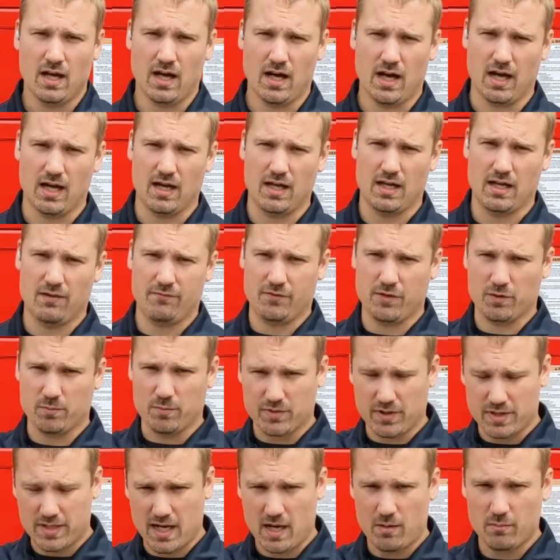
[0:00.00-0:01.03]
If you're
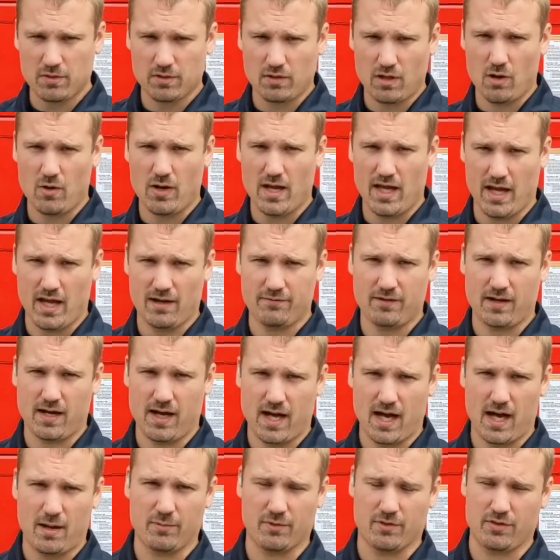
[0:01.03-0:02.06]
down below half a
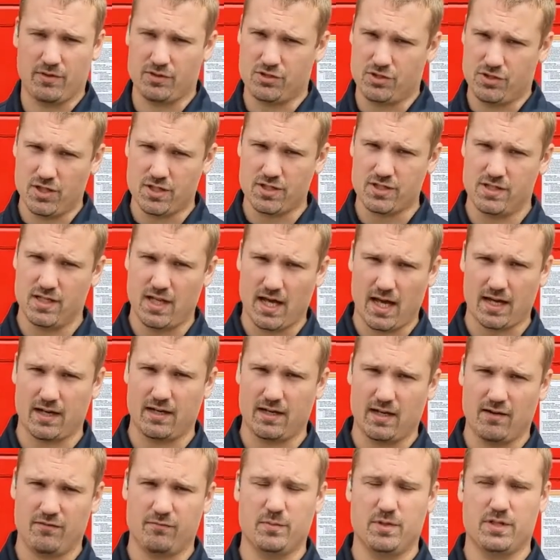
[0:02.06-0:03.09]
hopper, there's just not
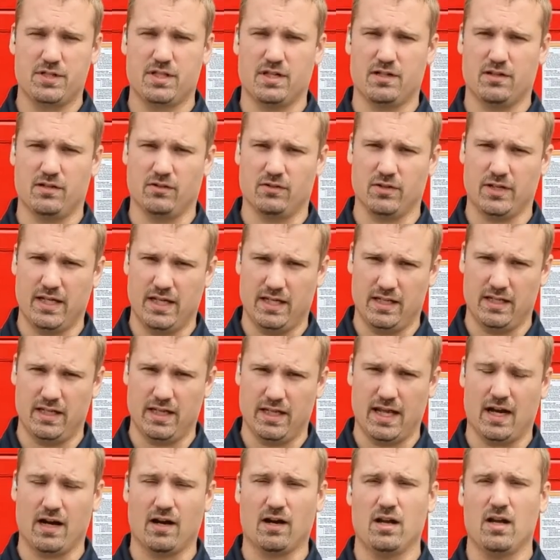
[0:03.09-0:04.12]
enough material in
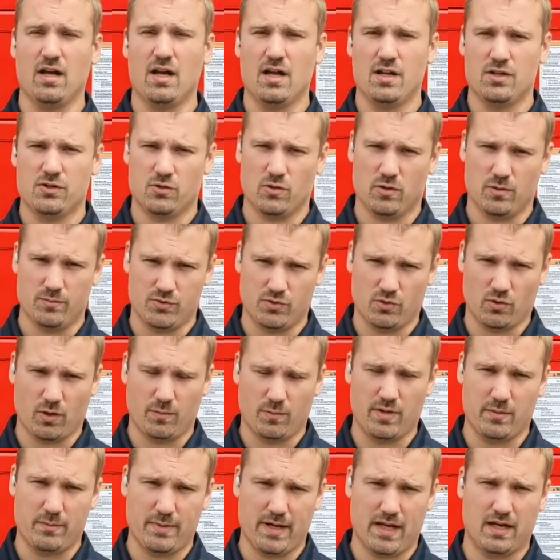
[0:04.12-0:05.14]
there to
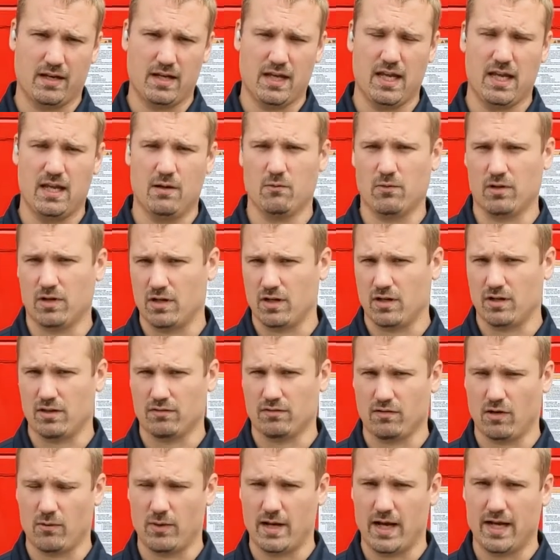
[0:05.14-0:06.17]
absorb the amount of heat we're going to
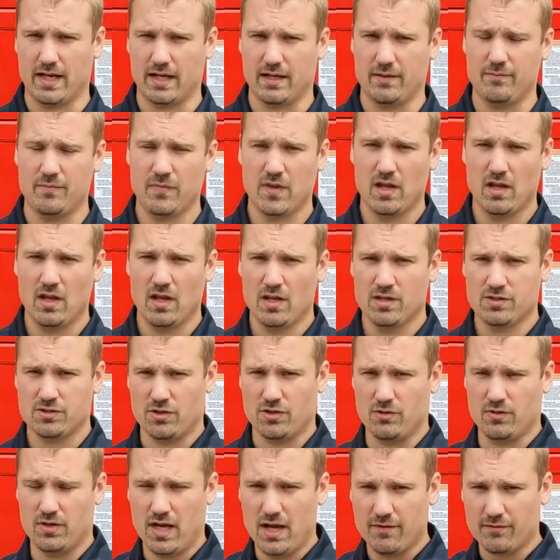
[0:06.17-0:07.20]
throw at it.
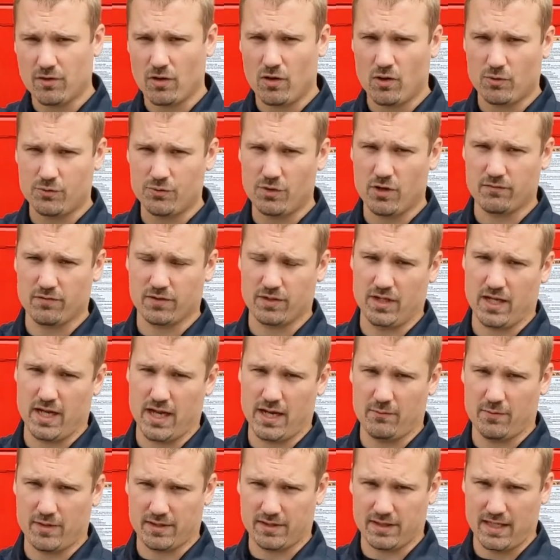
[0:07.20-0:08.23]
So never hold
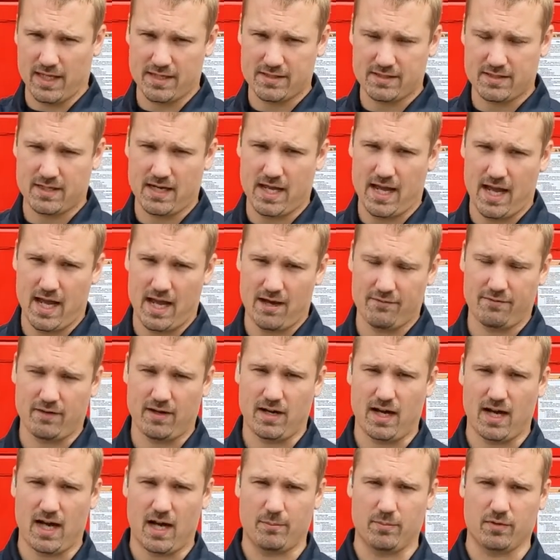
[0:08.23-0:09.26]
overnight with less than half a
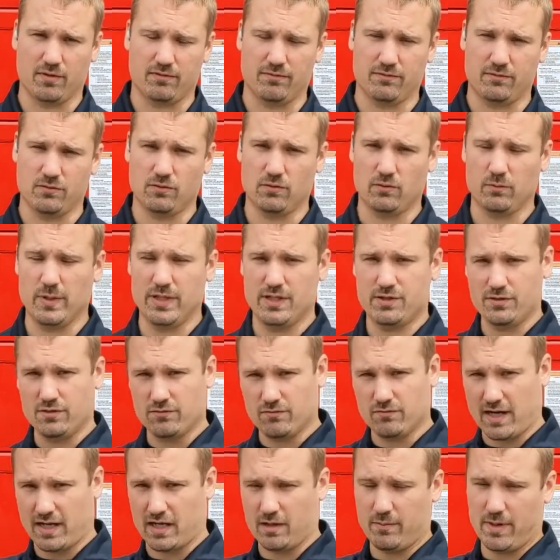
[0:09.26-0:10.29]
hopper full. We
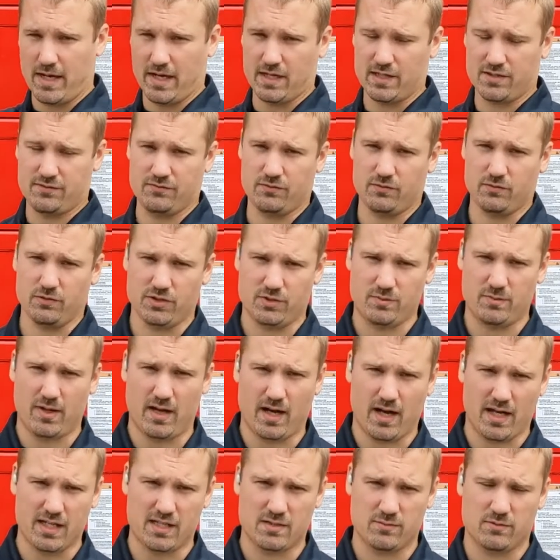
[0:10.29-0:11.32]
do recommend as full as
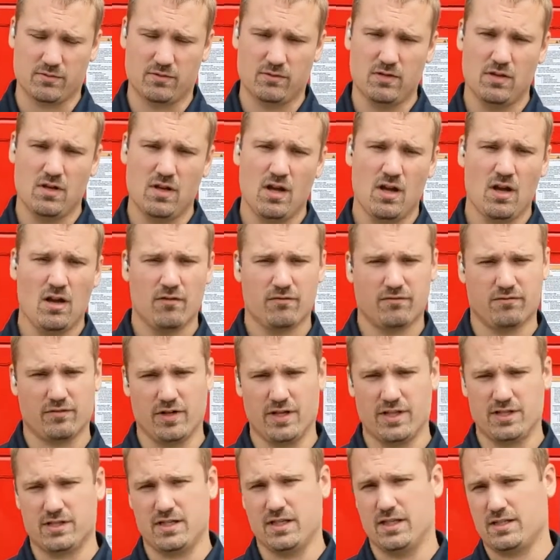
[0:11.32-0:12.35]
possible. For
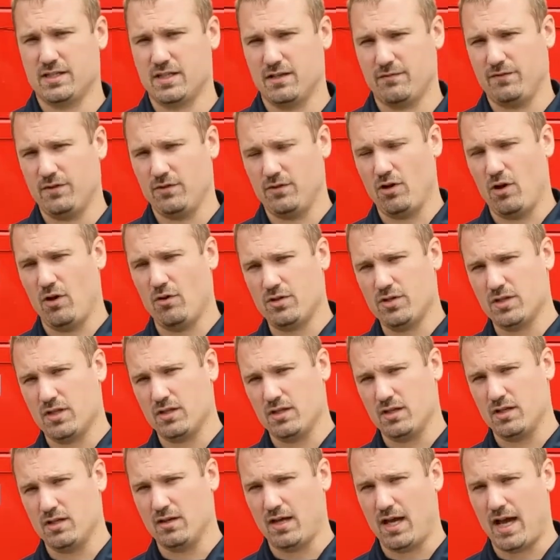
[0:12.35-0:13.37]
instance, if you go to
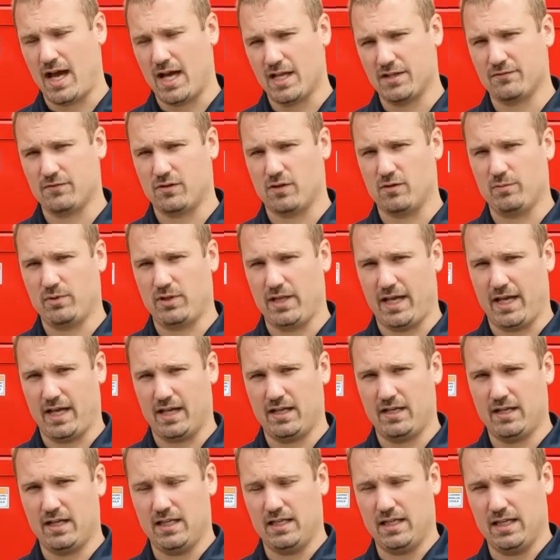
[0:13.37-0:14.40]
the asphalt
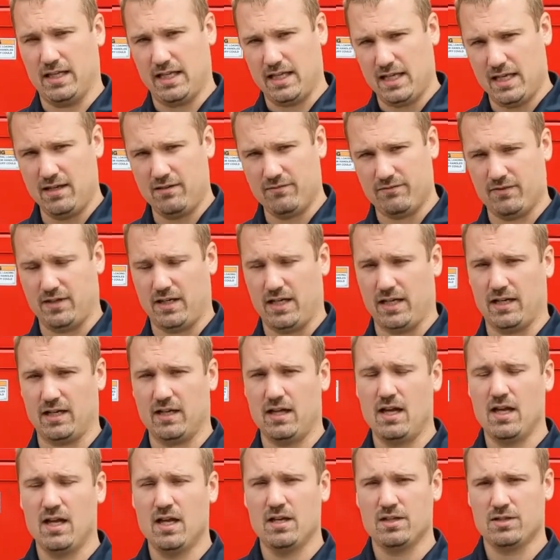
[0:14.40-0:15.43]
plant in the
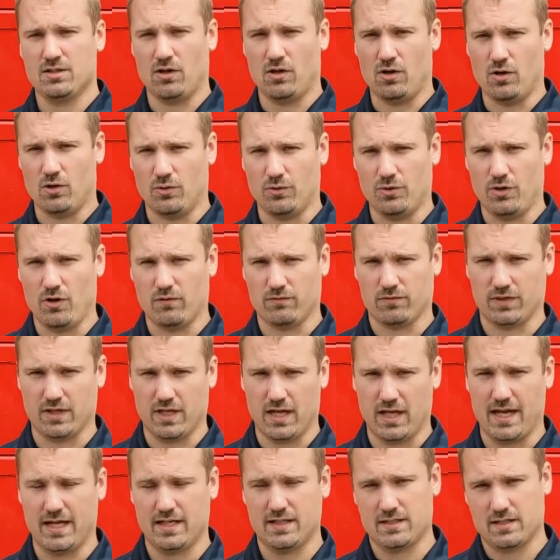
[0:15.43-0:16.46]
evening to hold
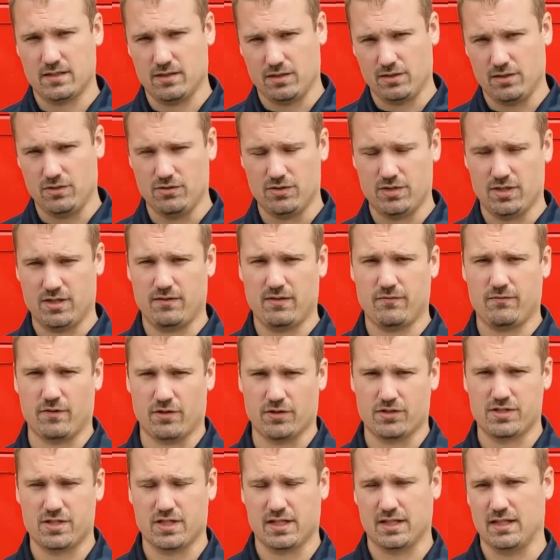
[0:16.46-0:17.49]
overnight to use it
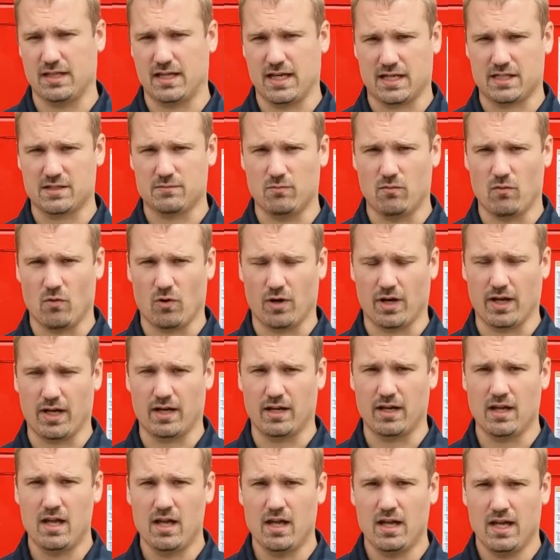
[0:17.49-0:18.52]
first thing the next
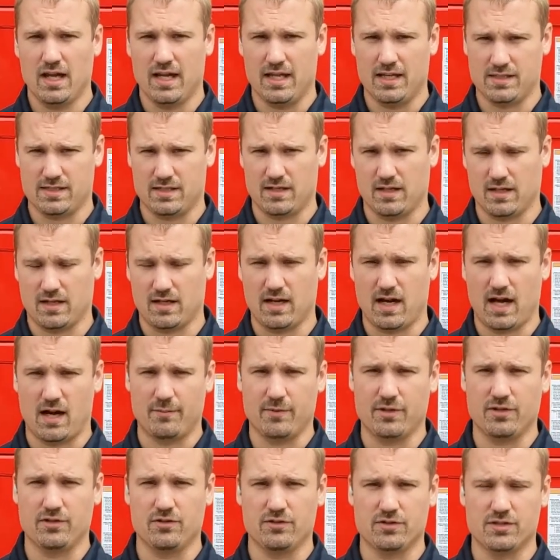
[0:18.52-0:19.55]
morning is a
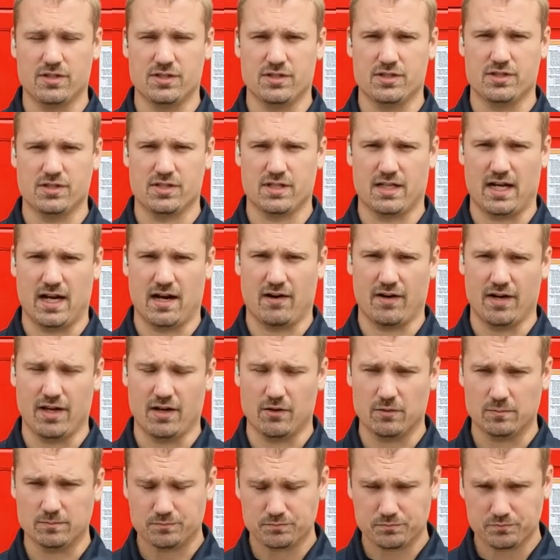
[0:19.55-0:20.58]
common usage
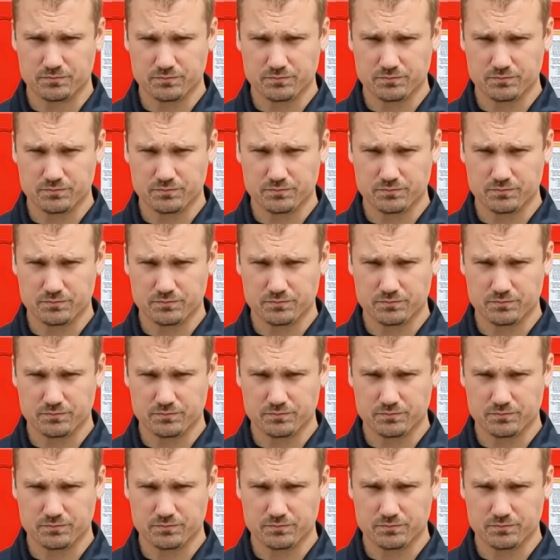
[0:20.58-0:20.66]
scenario.